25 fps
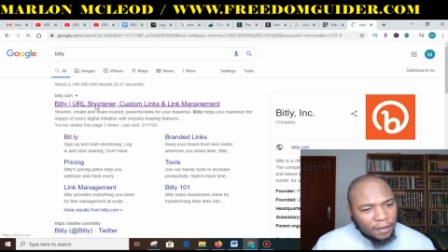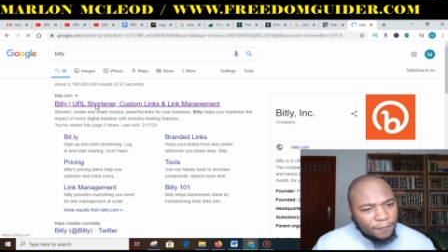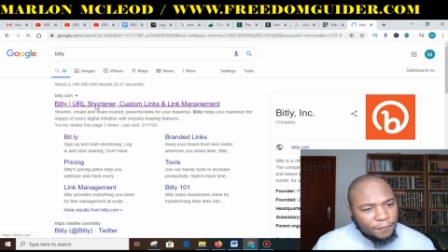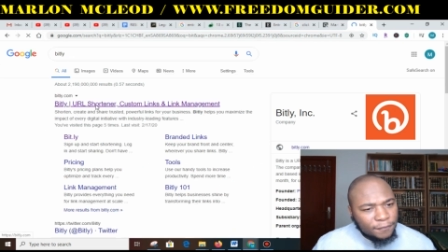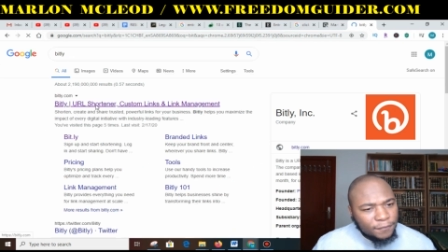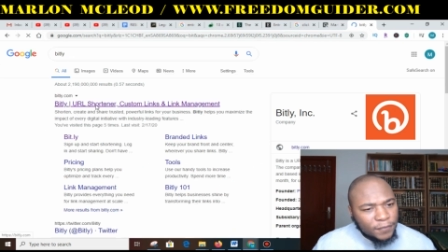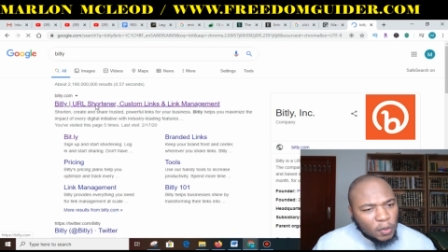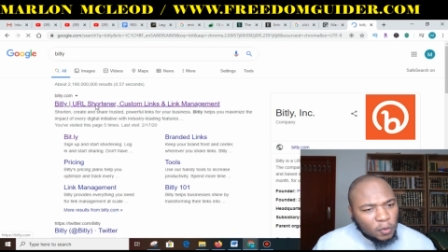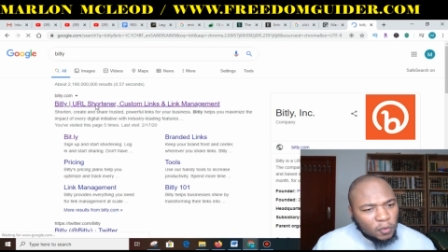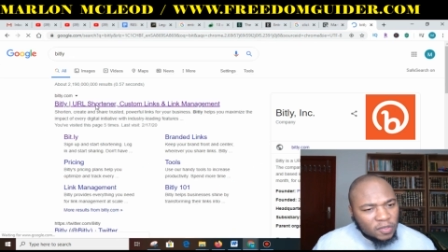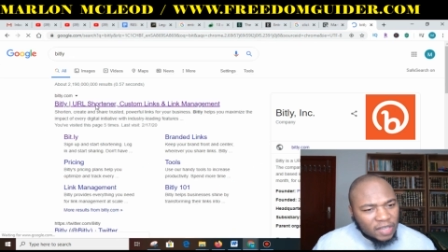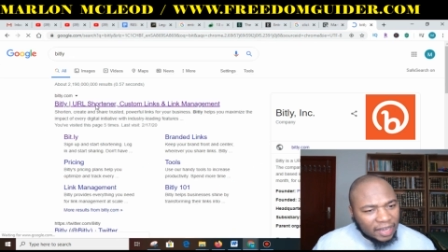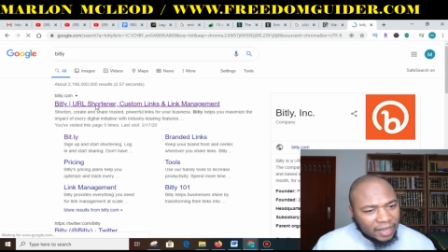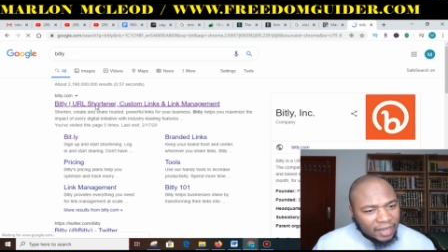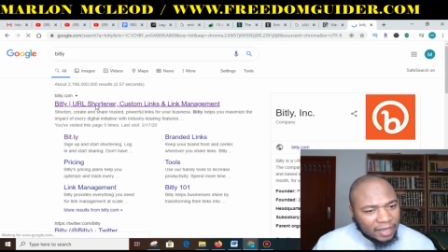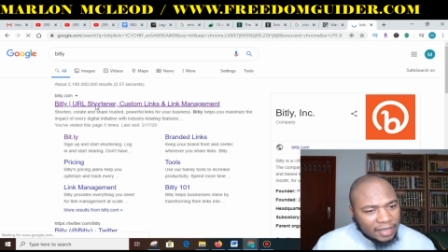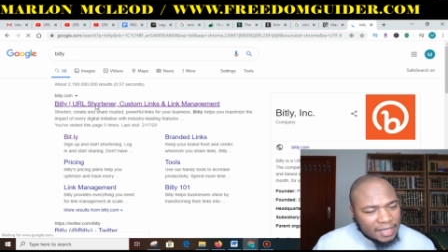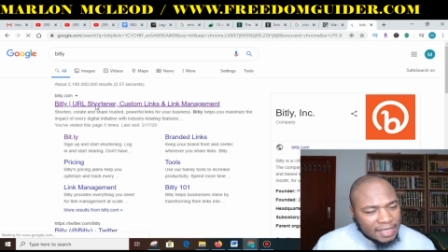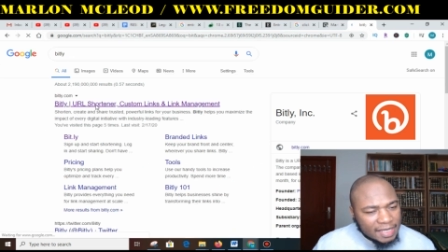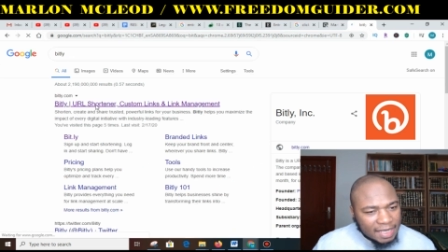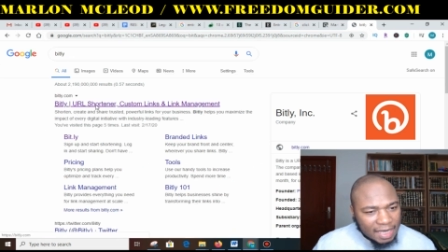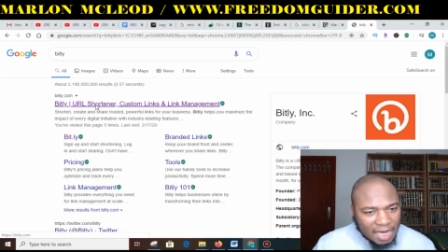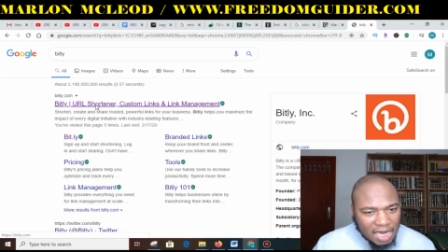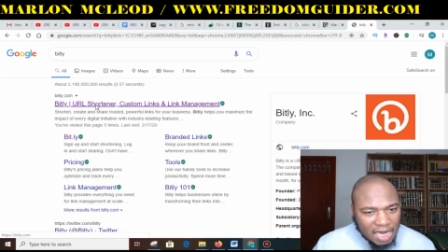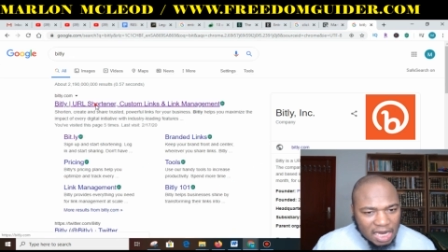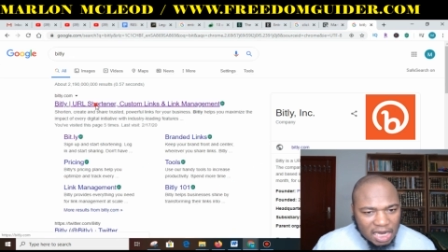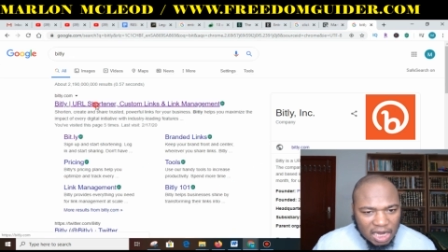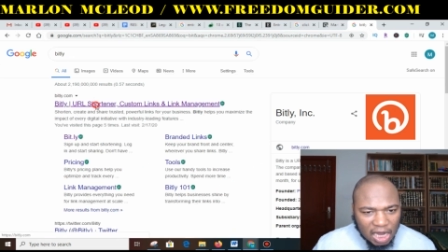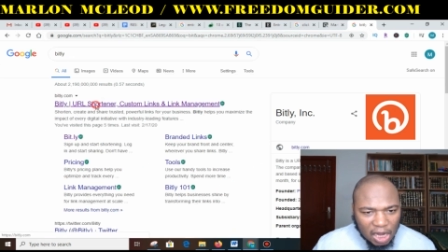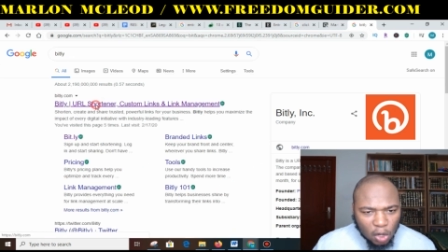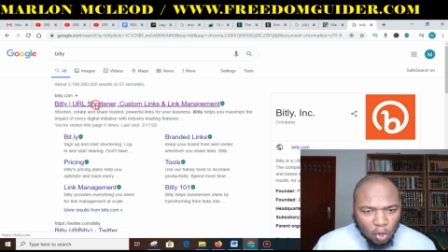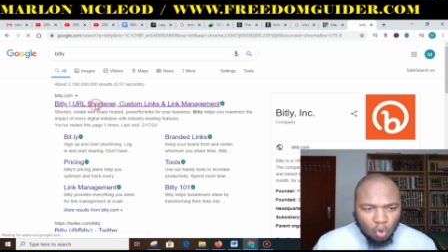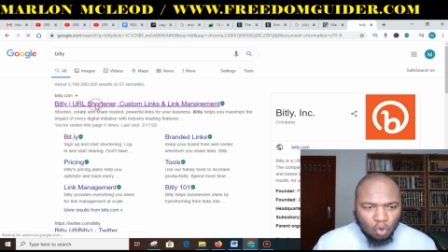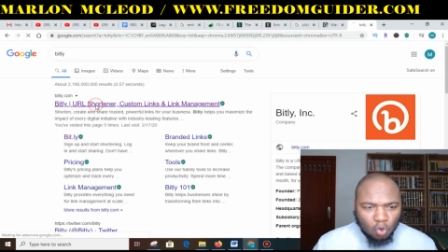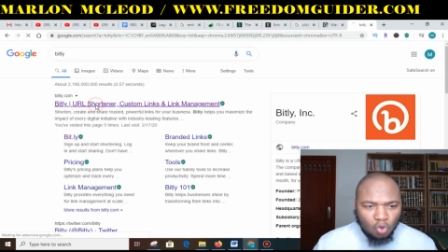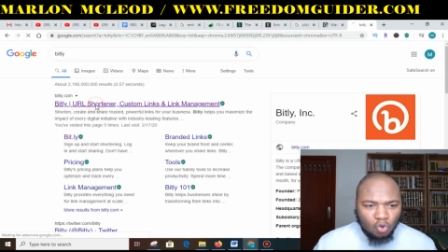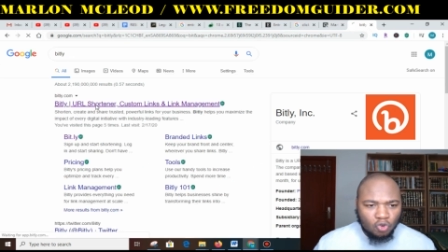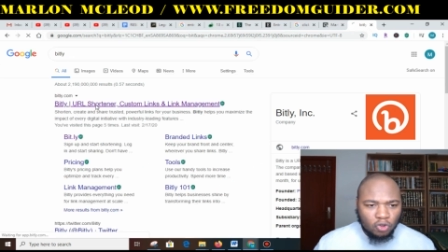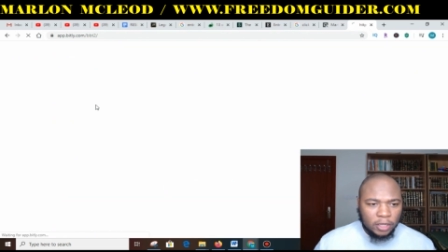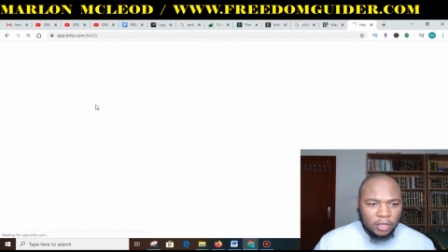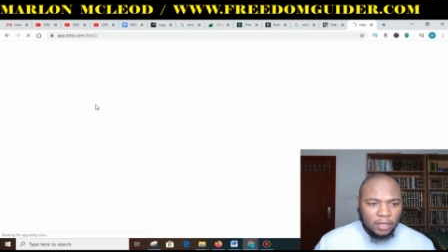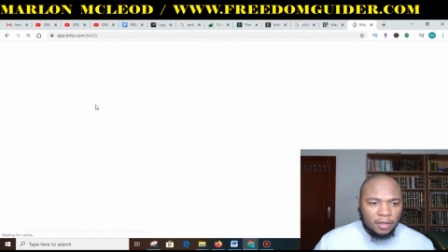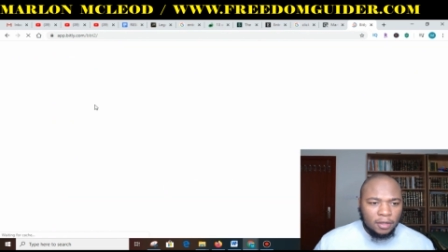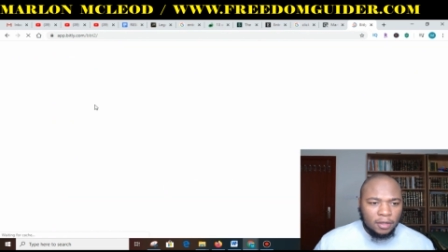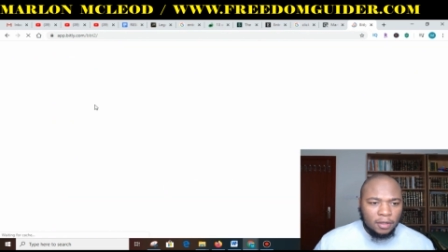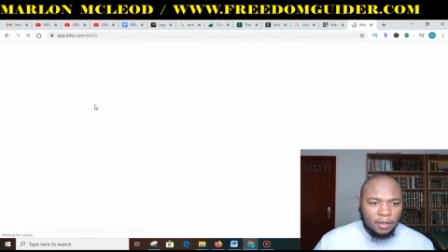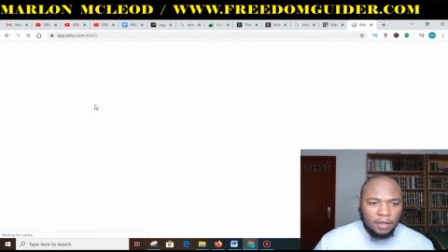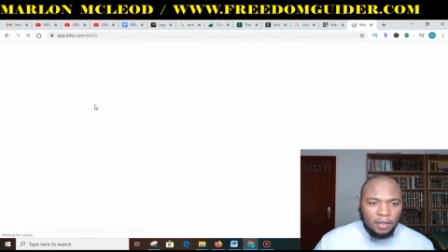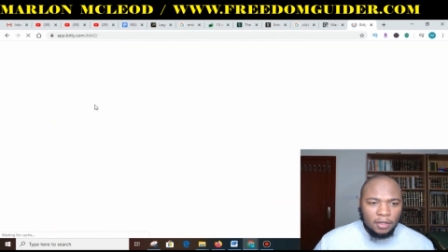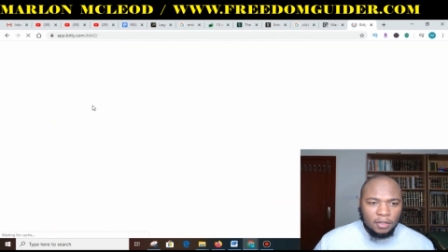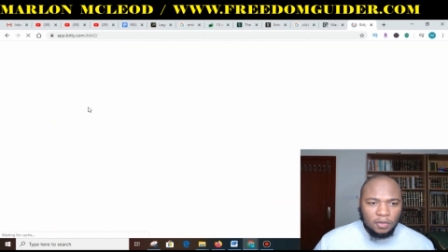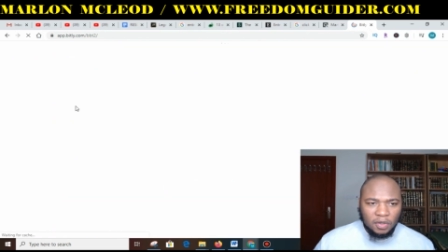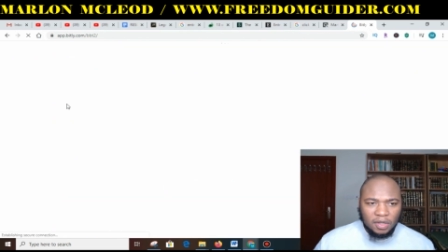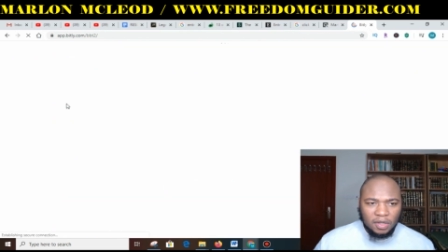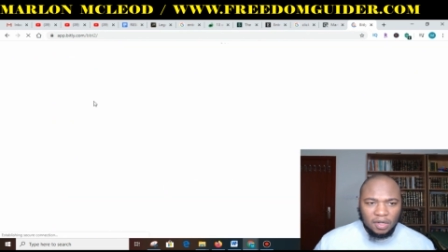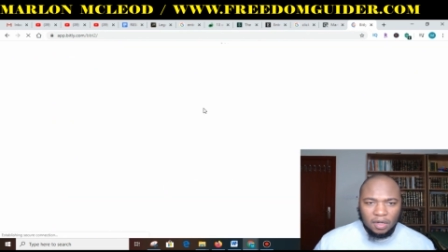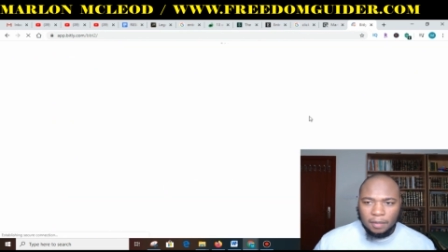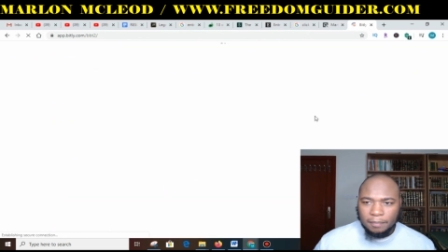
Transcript: a few seconds ago. So you're